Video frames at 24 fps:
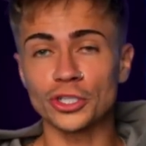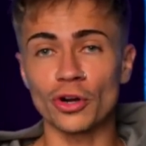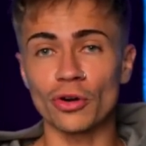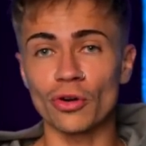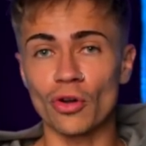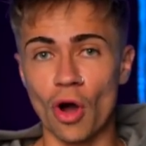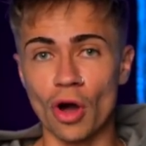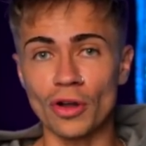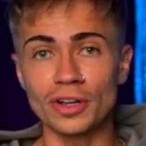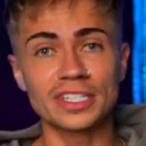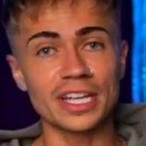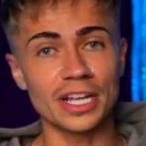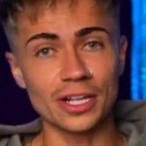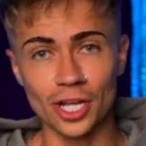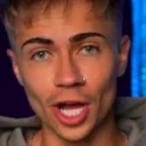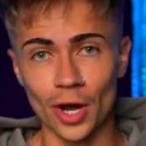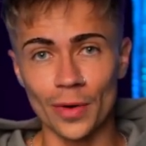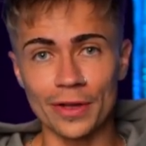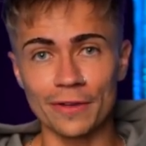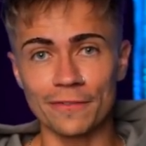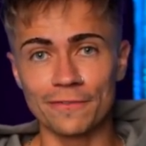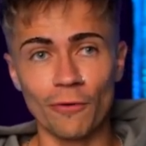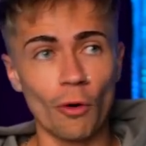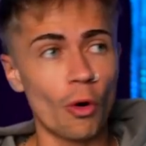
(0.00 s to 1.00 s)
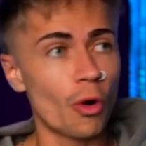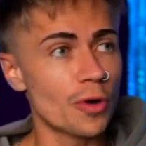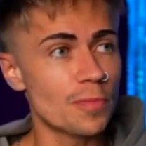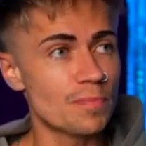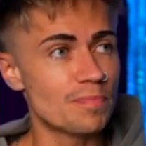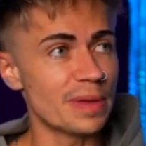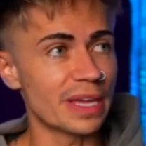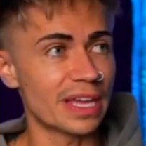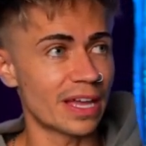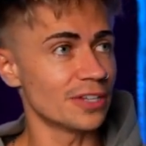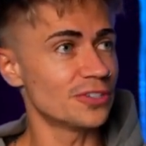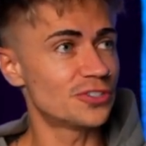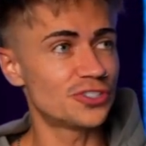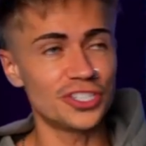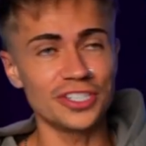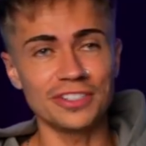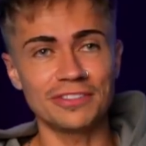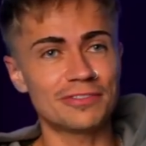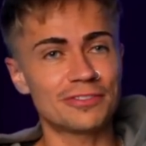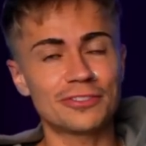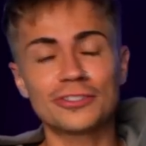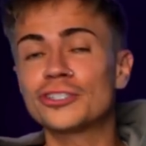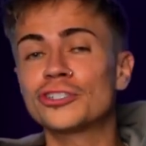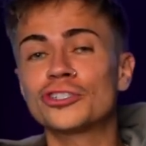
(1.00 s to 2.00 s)
her content going forward because
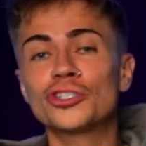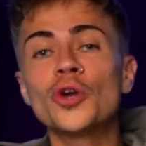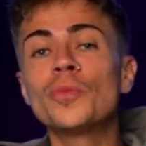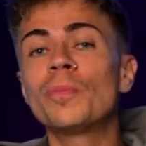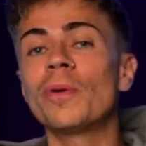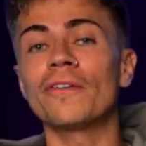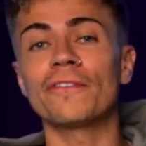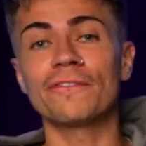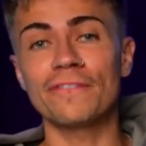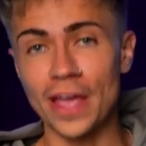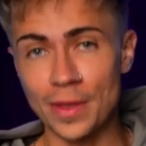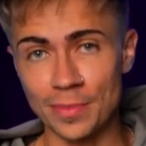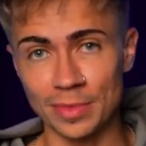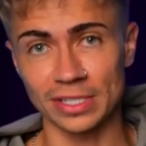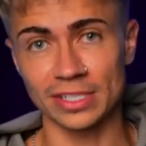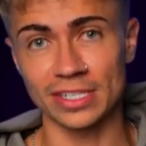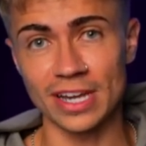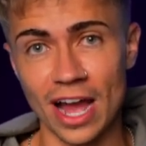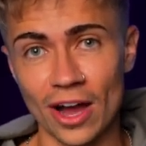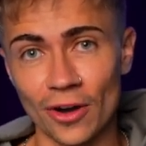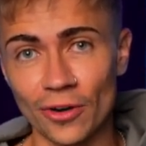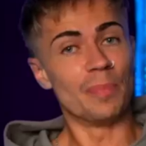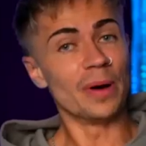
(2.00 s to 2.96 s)
she's super famous now.